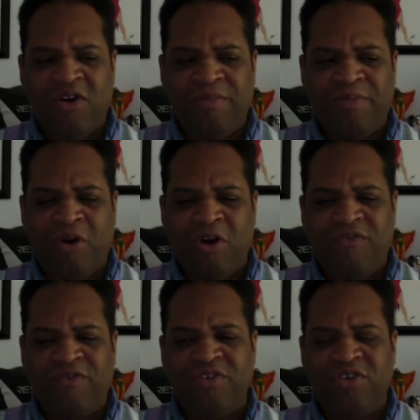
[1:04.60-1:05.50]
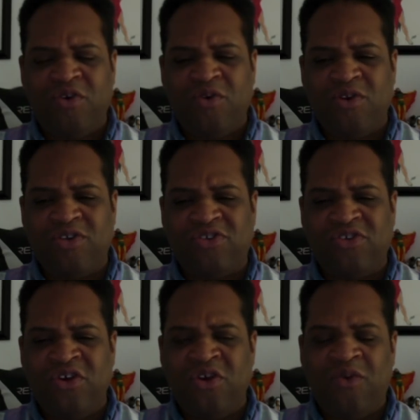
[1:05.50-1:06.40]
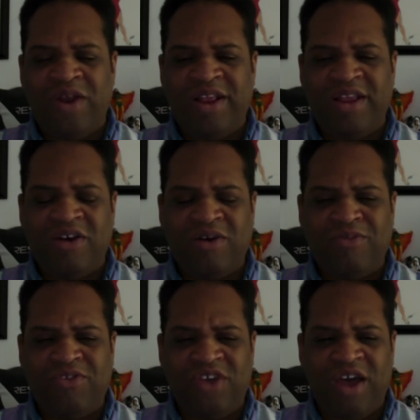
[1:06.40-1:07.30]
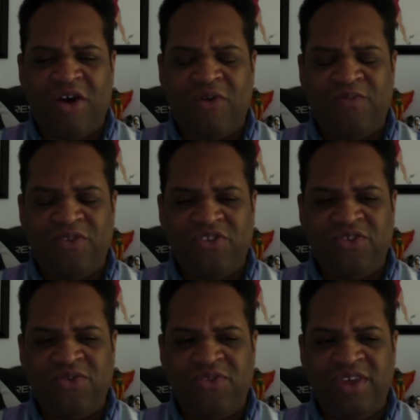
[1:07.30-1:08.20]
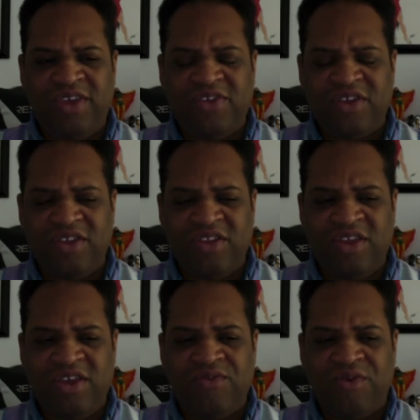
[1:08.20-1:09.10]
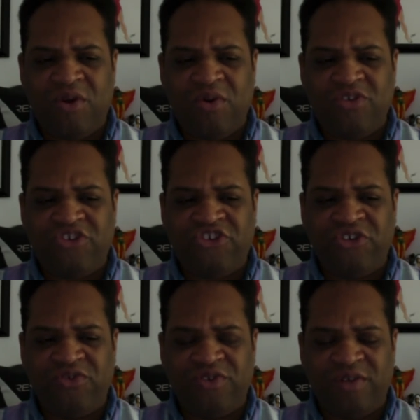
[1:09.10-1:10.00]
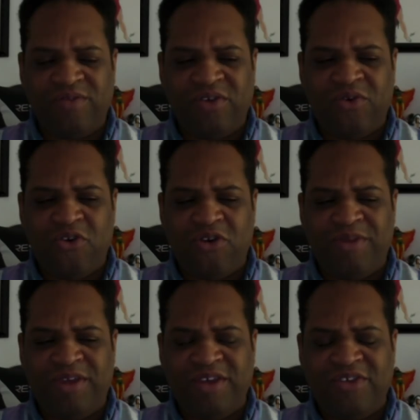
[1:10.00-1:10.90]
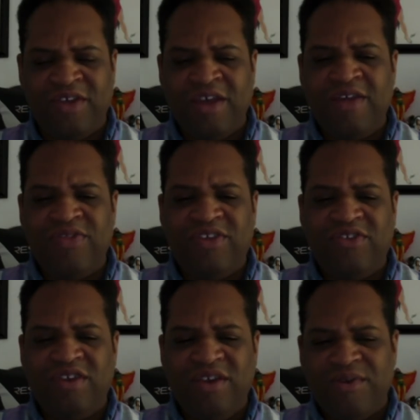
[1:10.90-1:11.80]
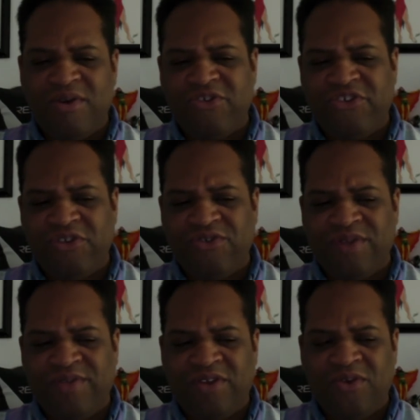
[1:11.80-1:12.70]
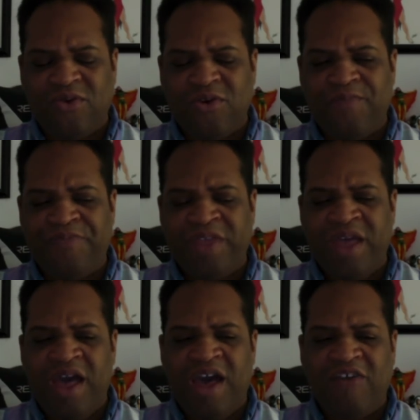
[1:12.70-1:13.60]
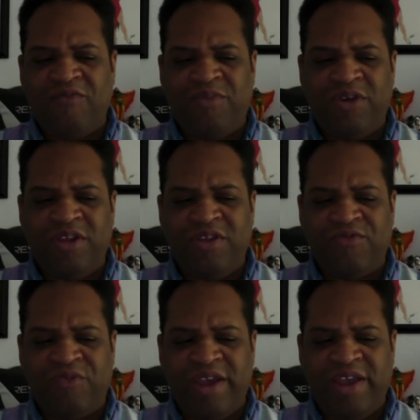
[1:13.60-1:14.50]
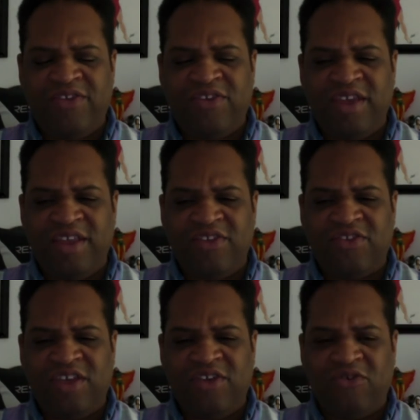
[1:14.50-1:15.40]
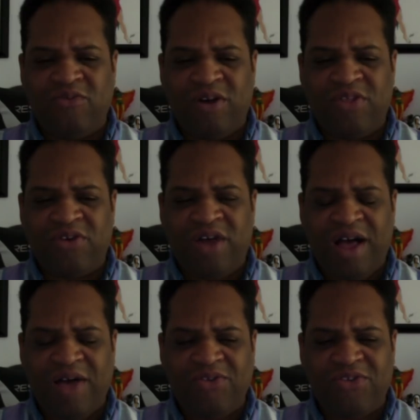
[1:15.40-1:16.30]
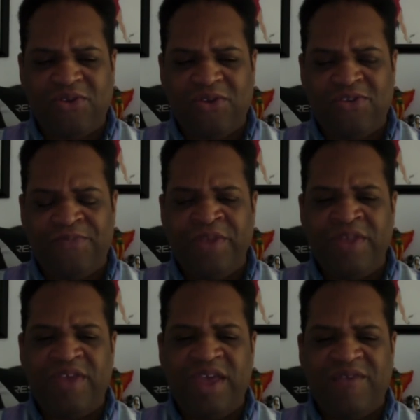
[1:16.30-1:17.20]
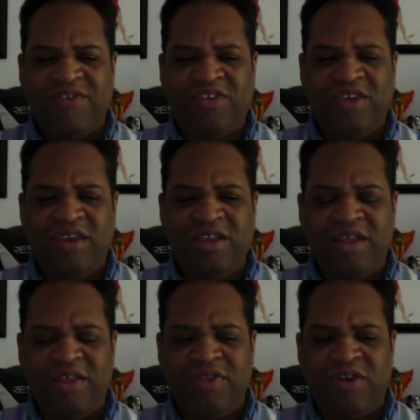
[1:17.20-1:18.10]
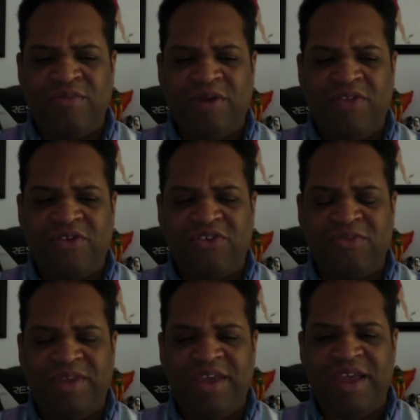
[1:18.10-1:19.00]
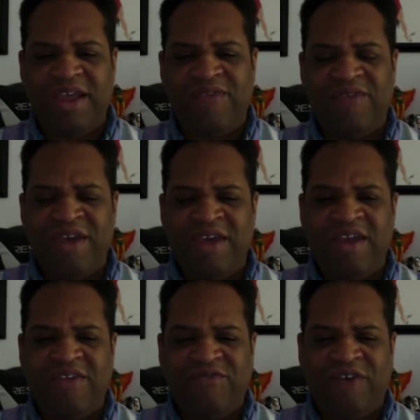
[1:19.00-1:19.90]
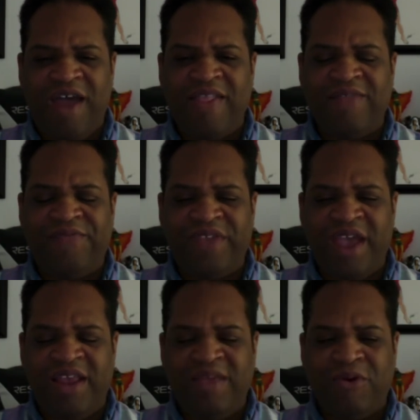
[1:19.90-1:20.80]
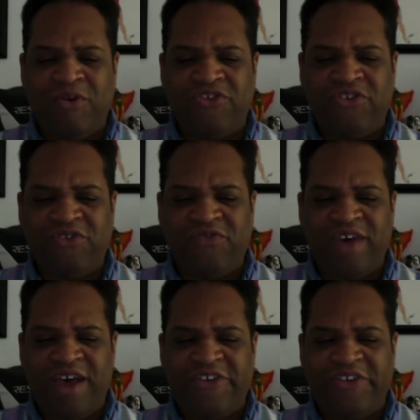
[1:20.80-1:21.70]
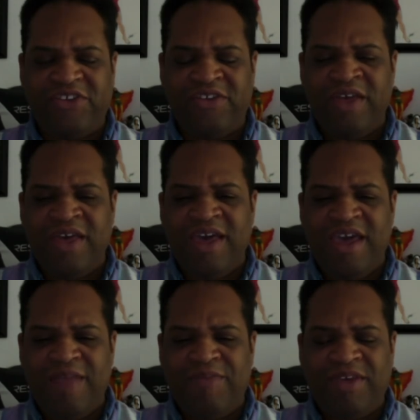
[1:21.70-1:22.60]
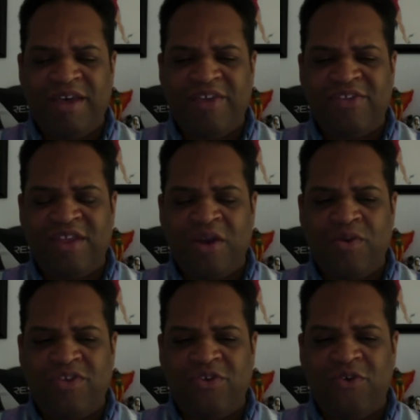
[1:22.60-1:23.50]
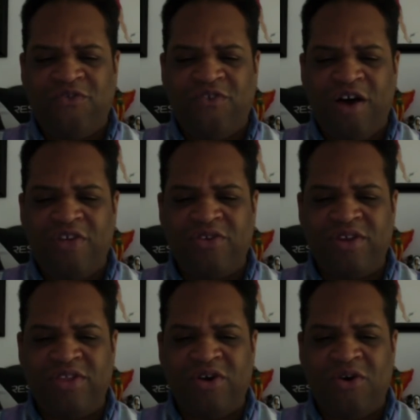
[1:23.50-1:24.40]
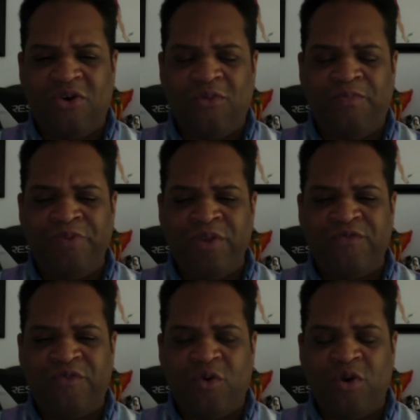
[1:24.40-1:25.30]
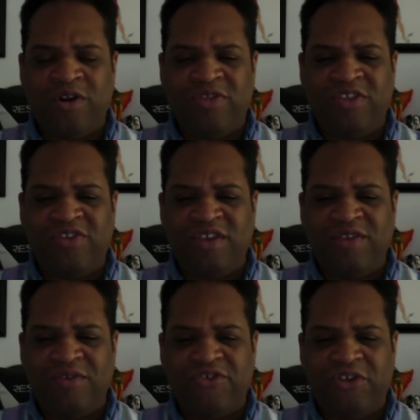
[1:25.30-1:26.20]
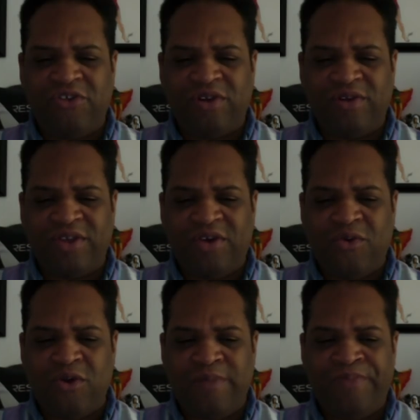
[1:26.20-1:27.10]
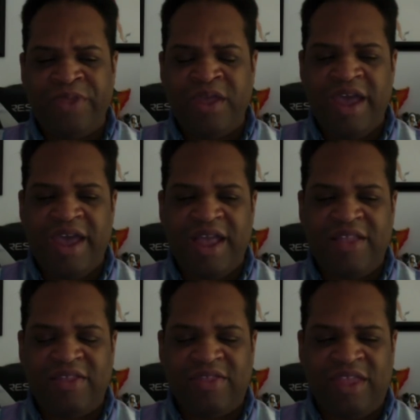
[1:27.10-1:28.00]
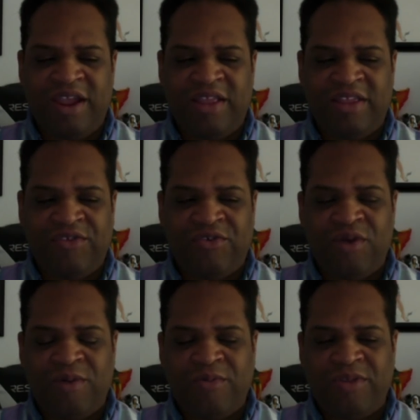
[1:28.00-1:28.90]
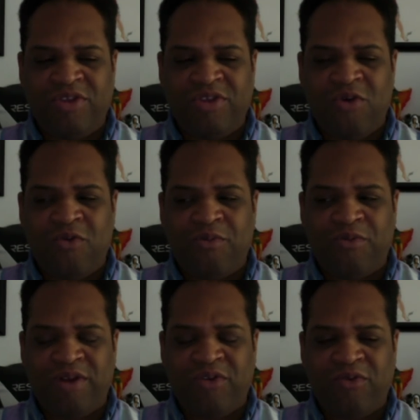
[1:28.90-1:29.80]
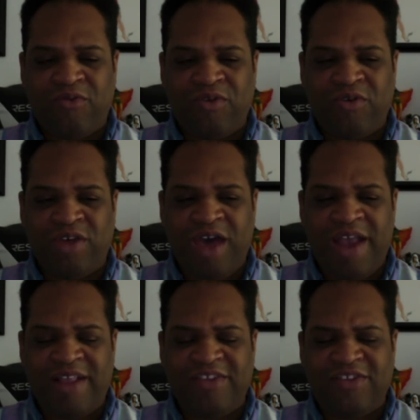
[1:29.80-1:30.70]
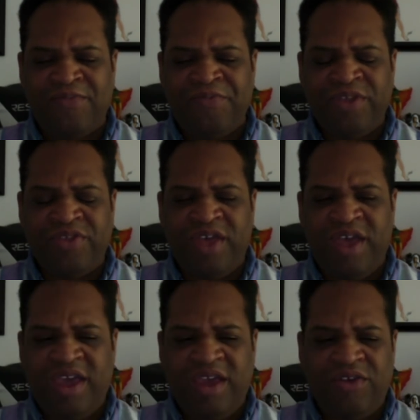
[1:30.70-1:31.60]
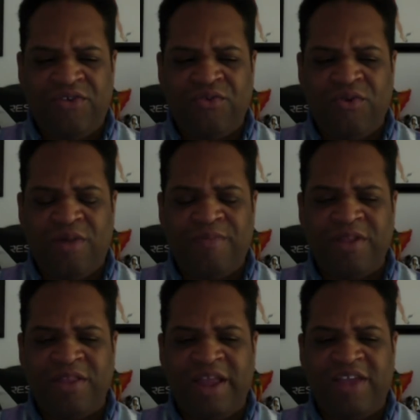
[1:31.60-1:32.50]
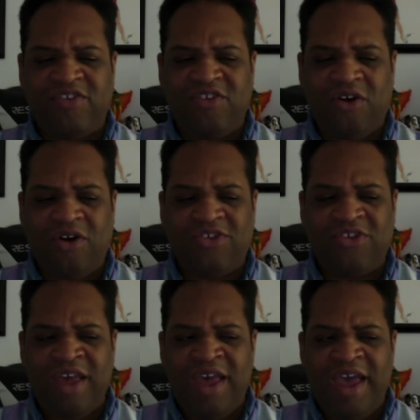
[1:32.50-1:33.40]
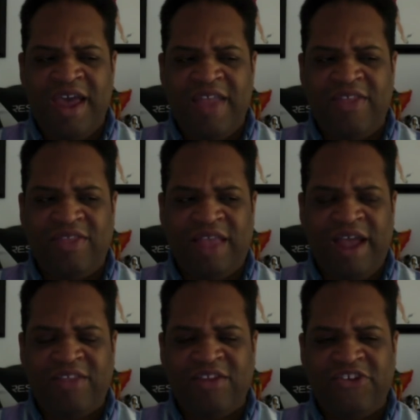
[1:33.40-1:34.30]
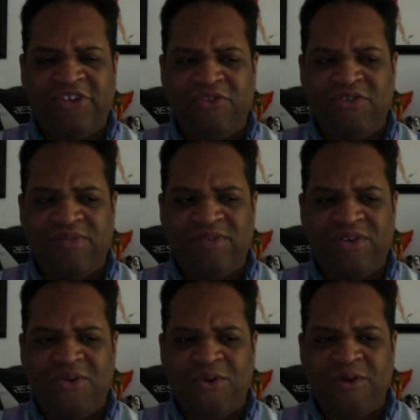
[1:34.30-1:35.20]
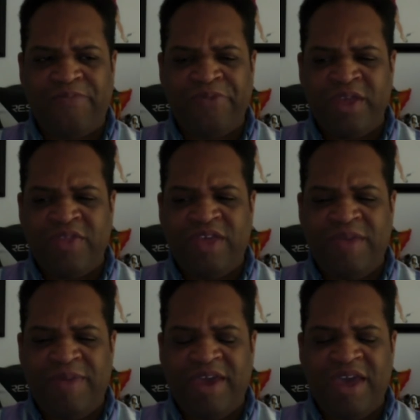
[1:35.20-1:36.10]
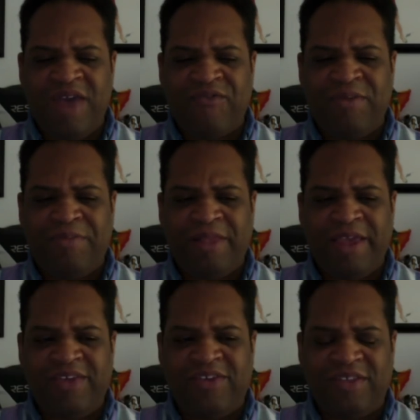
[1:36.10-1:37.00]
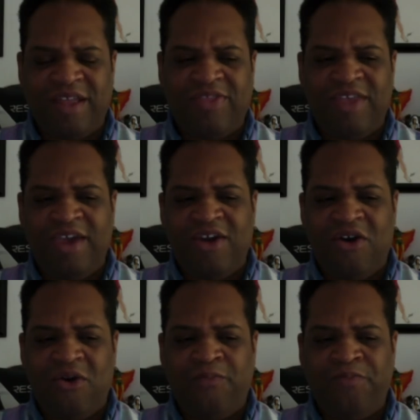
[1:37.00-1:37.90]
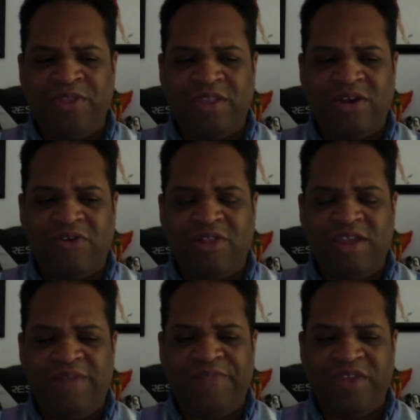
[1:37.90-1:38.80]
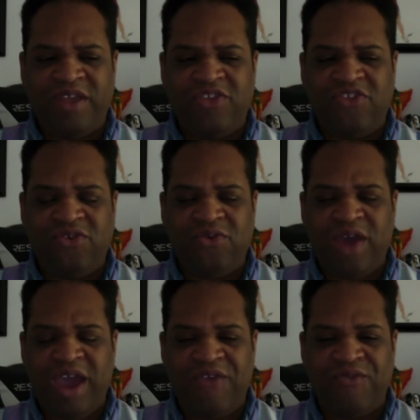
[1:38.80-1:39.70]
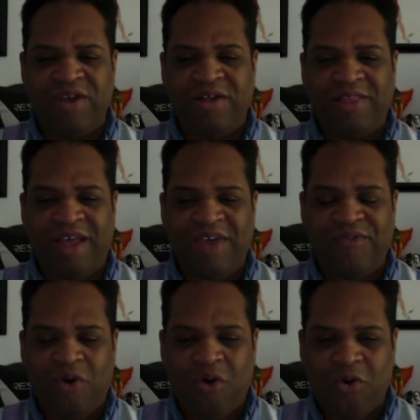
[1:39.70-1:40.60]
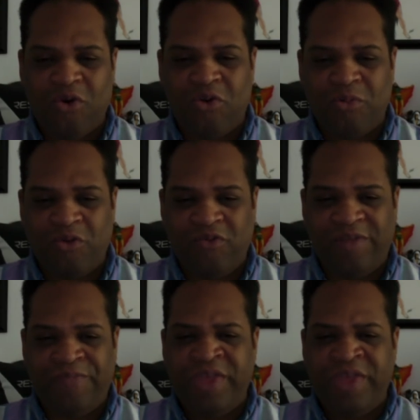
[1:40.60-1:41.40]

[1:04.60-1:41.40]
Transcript: par for the course when it comes down to these Negro children of the corn, because these Negro children of the corn have been raised in single mother households. They have seen their mothers behave in violent and emotional fashions, and because there was no father in the home for these Negro children of the corn, and they grew up with no parental real guidance, they grew up like stalks. And like the children of the corn, they make every place that they go literally into a real-life horror movie.